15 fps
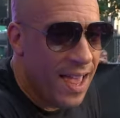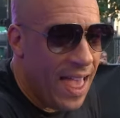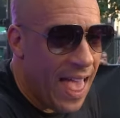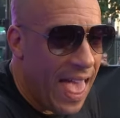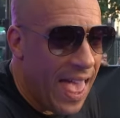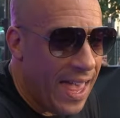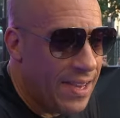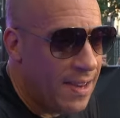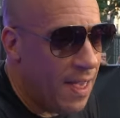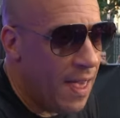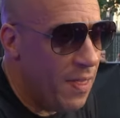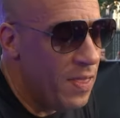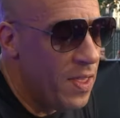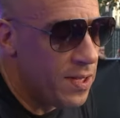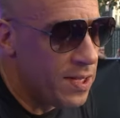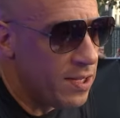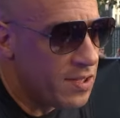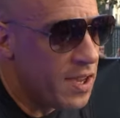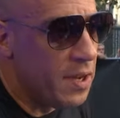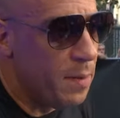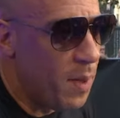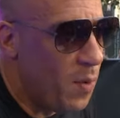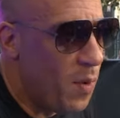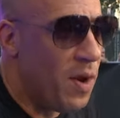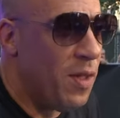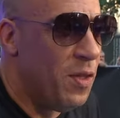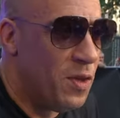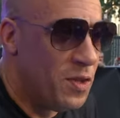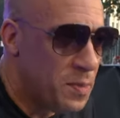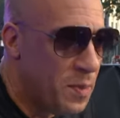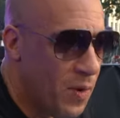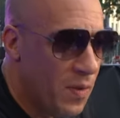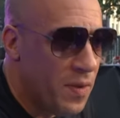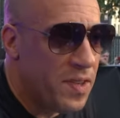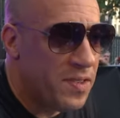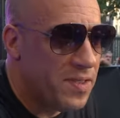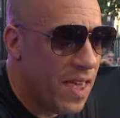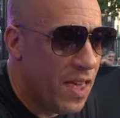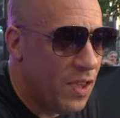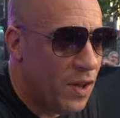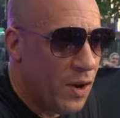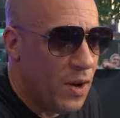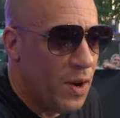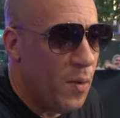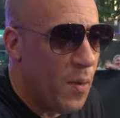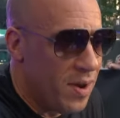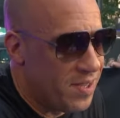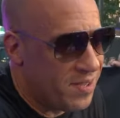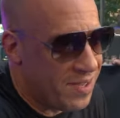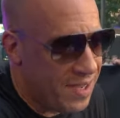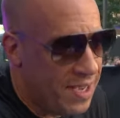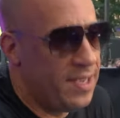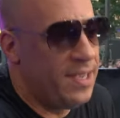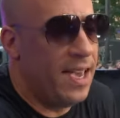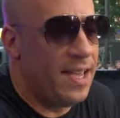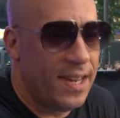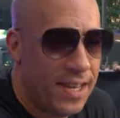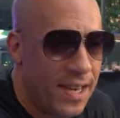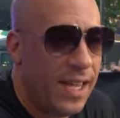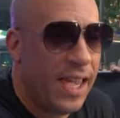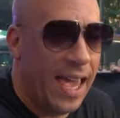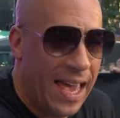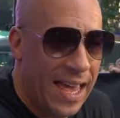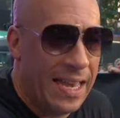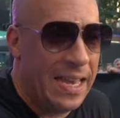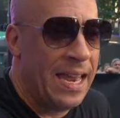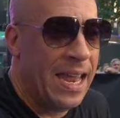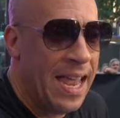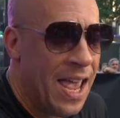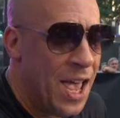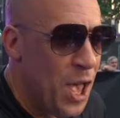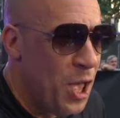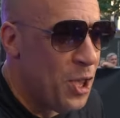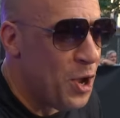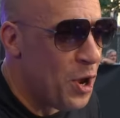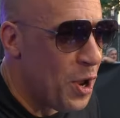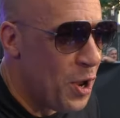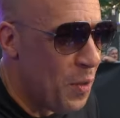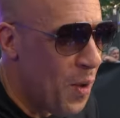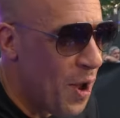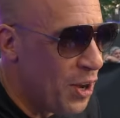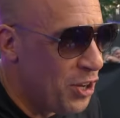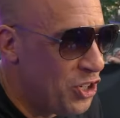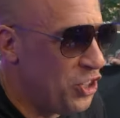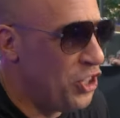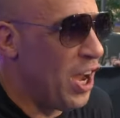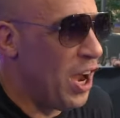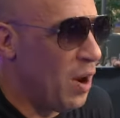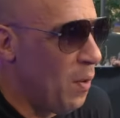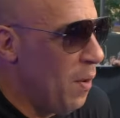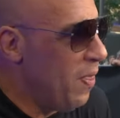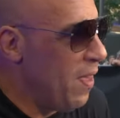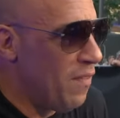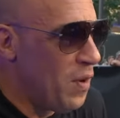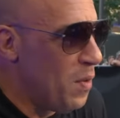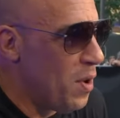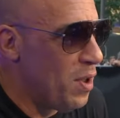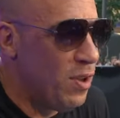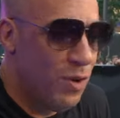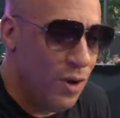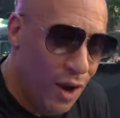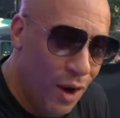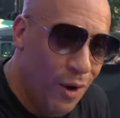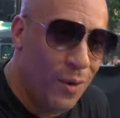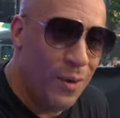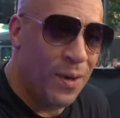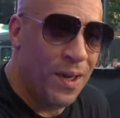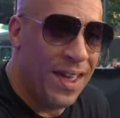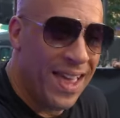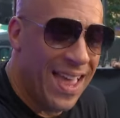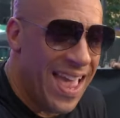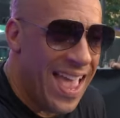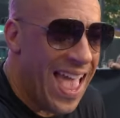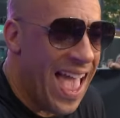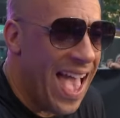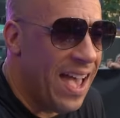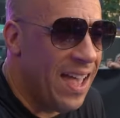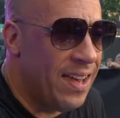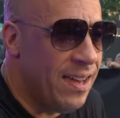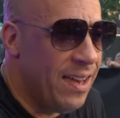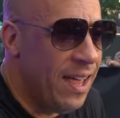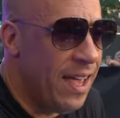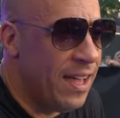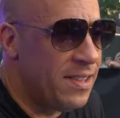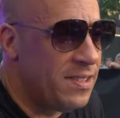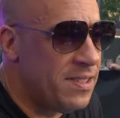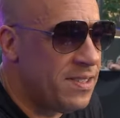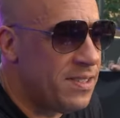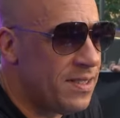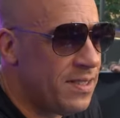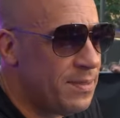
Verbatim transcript: And, and this is going to be one of those movies that you're going to want to see again and again. You're going to want to share with everyone you know and it's